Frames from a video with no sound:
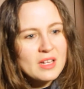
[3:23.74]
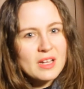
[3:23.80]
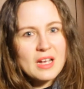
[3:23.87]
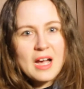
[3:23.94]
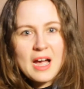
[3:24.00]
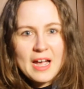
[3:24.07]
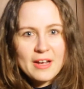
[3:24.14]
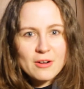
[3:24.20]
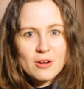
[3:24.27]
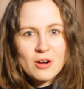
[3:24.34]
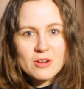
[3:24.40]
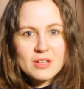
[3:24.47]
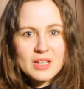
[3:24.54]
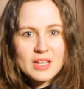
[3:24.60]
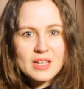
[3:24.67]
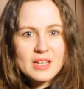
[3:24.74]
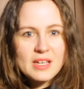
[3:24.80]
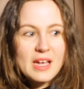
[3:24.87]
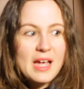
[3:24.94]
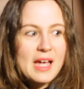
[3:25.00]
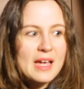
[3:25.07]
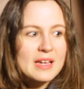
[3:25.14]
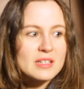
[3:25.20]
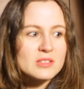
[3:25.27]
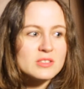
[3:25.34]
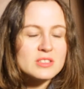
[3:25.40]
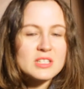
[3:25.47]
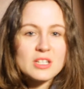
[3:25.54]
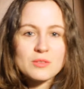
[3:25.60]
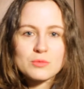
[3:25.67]
hierarchy and
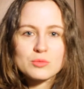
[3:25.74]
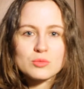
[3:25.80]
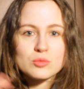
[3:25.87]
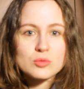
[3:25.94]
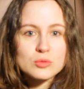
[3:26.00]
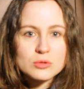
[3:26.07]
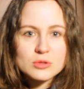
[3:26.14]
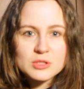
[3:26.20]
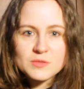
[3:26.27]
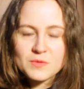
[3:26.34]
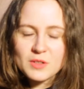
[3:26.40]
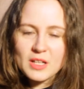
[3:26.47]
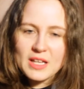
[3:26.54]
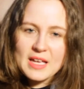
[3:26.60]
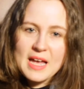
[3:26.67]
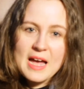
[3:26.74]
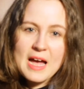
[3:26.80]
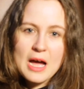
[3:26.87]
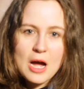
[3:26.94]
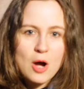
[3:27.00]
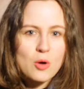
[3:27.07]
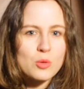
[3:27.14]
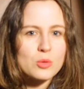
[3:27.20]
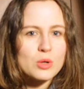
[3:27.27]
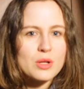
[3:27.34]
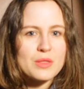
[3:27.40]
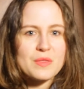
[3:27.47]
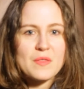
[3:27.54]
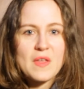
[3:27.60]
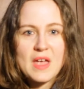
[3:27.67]
set of rules for like how
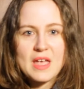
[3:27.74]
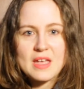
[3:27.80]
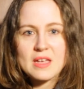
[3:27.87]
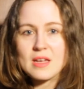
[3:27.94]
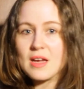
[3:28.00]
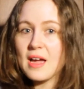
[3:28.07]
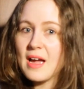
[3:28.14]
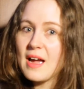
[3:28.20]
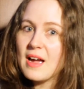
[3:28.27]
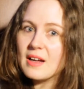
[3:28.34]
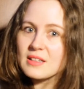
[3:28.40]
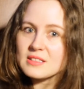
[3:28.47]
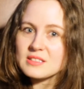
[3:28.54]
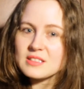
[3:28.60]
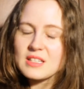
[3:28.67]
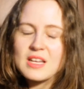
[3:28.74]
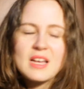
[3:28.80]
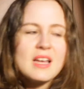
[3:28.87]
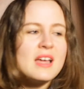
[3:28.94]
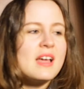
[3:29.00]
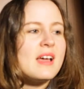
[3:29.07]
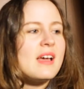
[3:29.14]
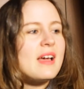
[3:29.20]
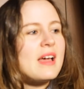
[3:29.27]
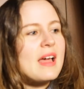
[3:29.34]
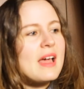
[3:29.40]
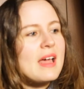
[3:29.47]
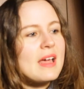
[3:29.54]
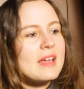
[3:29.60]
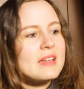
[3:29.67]
they act,
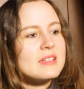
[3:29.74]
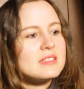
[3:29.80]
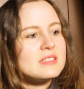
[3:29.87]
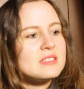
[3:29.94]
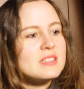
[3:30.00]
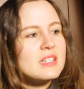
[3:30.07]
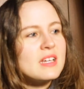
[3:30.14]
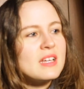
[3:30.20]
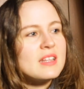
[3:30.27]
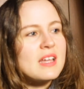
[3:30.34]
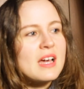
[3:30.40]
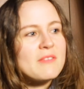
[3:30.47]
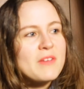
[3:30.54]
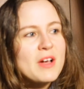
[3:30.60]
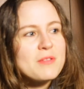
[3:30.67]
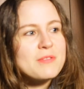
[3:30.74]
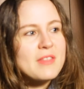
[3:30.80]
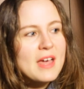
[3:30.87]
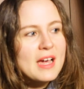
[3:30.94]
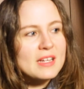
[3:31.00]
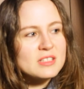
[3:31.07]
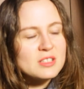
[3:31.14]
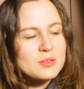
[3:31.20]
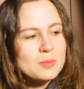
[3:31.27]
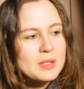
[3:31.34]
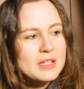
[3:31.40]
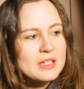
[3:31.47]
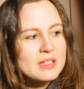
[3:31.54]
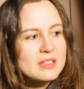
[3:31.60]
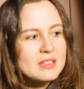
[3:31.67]
and I found that to
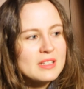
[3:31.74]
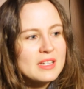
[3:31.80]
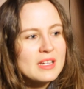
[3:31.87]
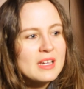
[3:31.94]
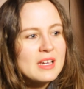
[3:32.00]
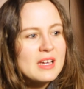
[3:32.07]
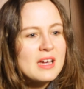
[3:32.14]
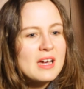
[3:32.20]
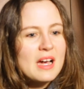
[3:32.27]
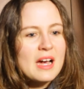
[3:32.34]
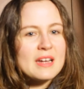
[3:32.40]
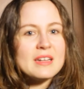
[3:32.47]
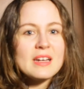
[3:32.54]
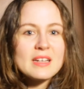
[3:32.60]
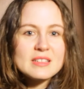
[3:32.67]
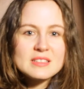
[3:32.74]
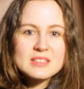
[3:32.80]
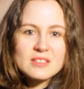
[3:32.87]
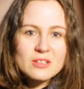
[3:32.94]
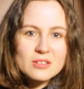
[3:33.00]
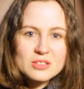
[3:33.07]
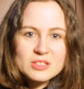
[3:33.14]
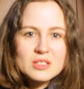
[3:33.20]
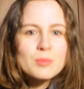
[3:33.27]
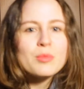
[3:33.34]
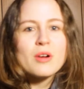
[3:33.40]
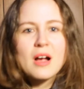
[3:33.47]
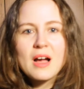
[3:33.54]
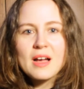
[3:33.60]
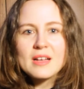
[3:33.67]
be like a nice little
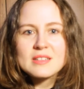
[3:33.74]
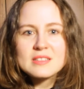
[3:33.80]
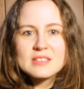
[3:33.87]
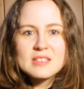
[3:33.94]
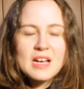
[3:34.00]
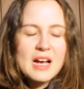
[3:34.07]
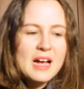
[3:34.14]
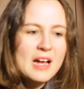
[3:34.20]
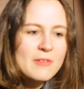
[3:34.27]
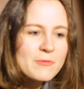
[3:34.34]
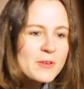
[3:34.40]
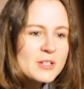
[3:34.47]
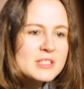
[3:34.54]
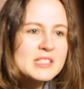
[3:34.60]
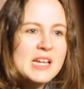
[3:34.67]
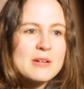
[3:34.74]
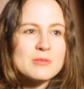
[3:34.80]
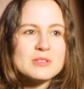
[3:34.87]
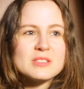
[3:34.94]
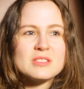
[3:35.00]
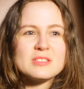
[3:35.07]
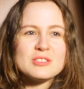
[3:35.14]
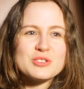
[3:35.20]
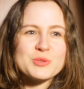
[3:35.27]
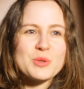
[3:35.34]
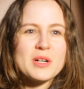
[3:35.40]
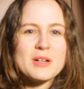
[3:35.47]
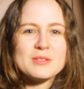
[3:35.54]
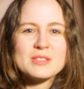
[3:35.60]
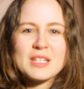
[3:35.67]
surprise. At first I wasn't
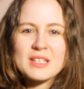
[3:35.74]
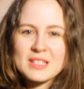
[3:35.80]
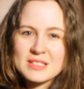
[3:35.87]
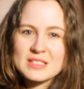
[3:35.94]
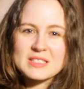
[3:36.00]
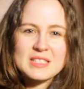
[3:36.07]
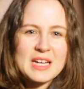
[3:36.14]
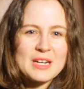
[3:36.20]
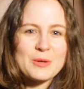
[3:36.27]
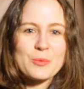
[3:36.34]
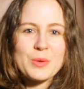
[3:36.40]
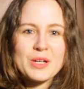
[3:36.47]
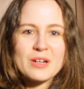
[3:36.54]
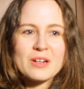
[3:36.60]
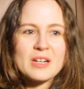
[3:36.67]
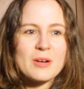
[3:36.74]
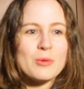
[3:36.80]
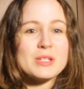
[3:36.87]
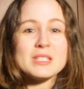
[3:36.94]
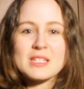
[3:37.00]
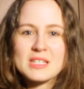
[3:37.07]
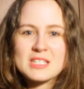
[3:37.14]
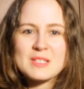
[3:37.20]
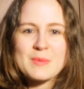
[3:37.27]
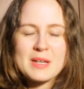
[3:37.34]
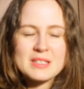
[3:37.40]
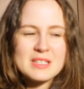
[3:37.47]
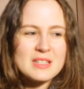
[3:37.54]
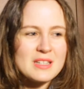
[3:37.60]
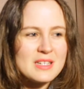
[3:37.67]
sure. I was like, this is kind of weird. I wasn't
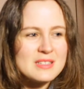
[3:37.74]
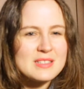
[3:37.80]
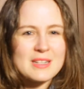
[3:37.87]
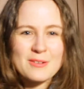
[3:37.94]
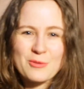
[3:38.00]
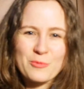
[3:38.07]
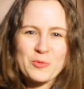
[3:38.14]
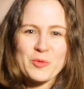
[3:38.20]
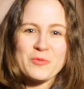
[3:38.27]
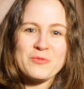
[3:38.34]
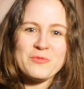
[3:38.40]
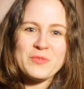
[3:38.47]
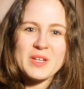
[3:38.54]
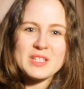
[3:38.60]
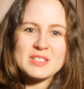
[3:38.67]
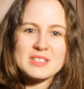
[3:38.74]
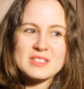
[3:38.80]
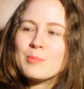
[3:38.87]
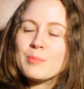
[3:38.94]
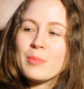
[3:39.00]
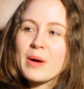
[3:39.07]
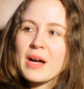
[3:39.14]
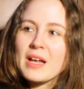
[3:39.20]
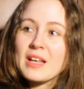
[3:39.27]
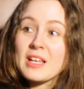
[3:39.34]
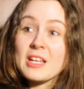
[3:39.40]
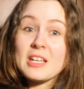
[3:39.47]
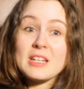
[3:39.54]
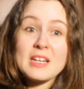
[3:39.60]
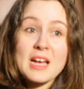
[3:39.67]
expecting this. I don't know if it fits, but
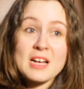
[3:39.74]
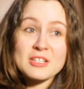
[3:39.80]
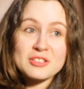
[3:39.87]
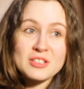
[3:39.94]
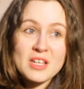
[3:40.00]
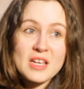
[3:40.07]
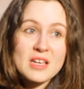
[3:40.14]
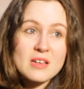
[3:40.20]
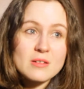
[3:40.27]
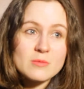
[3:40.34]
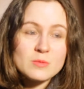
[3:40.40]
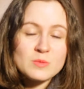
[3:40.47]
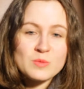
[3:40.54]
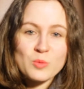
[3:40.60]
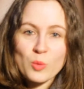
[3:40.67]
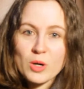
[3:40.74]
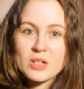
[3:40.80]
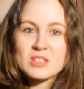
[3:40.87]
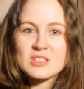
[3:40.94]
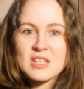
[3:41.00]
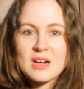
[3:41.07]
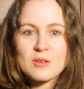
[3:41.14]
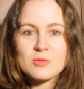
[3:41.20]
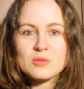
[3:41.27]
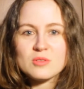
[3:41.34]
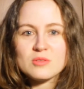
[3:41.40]
it actually works out